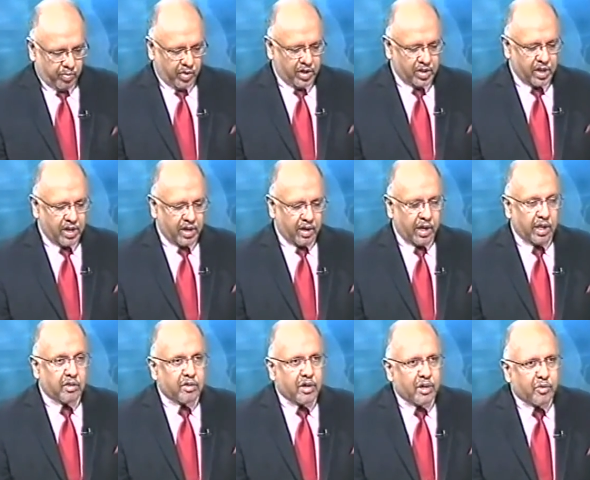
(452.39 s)
Were there
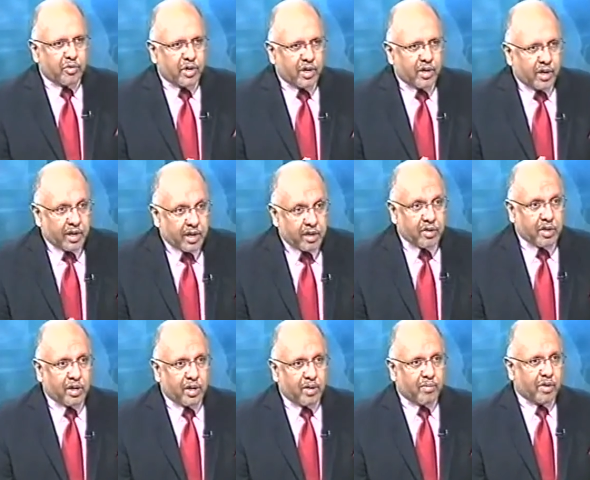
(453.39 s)
institutional
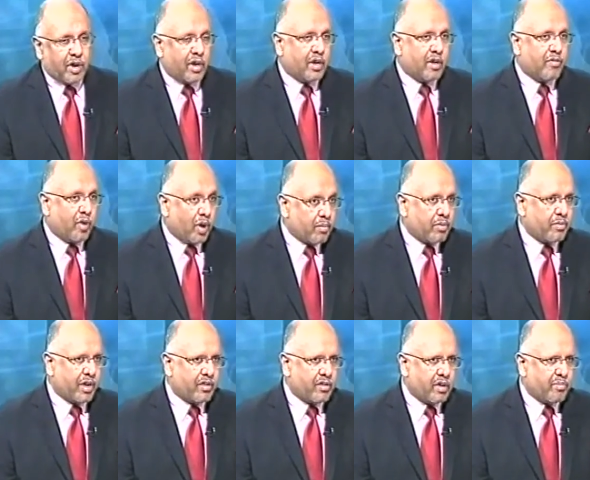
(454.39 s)
initiatives under former
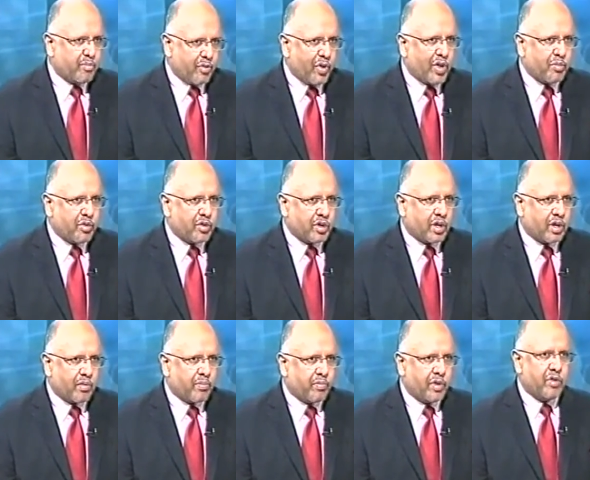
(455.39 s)
President Pervez
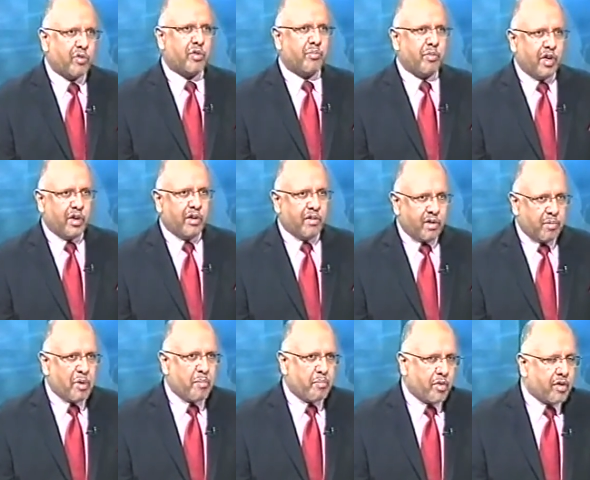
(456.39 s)
Musharraf which should be
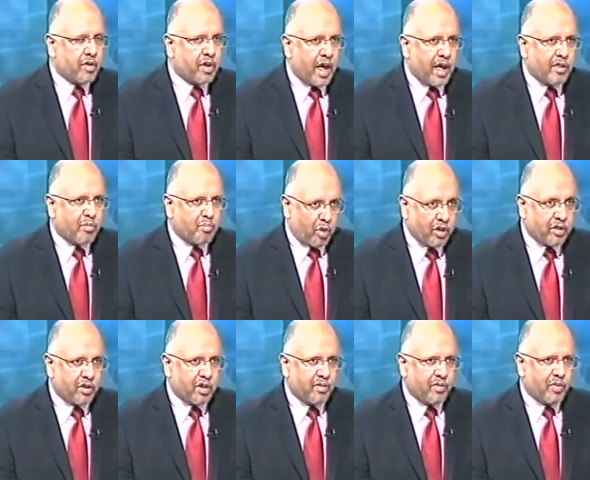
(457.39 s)
remembered as a
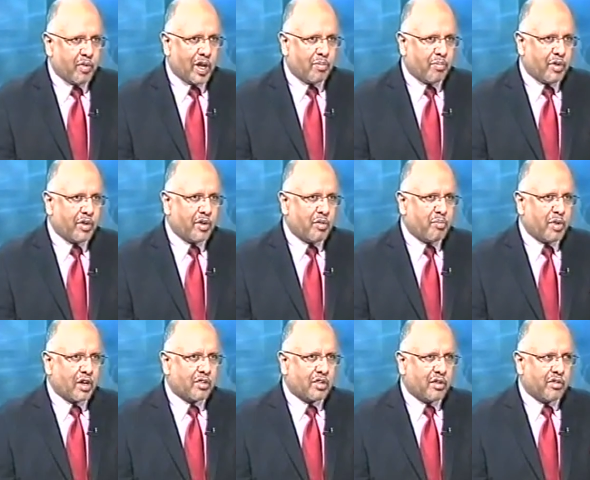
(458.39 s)
positive development in
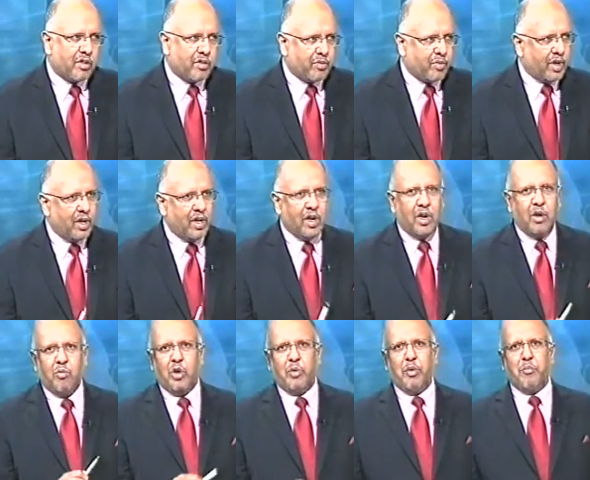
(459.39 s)
Pakistan's history?
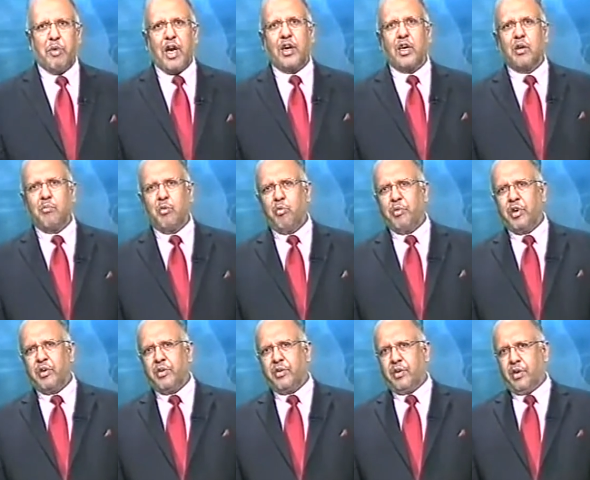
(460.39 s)
We'll be back in a
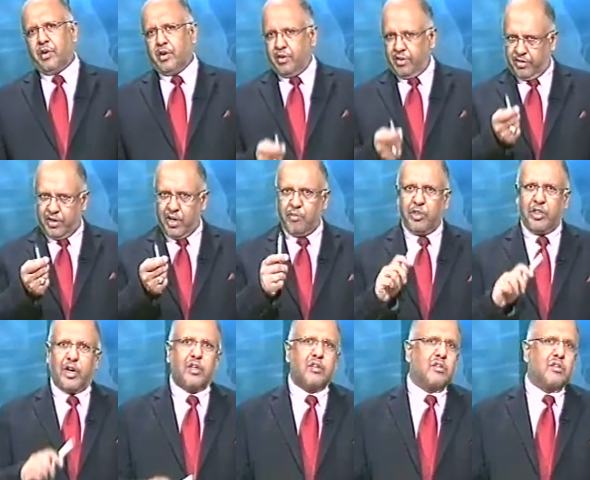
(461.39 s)
moment. Stay with us.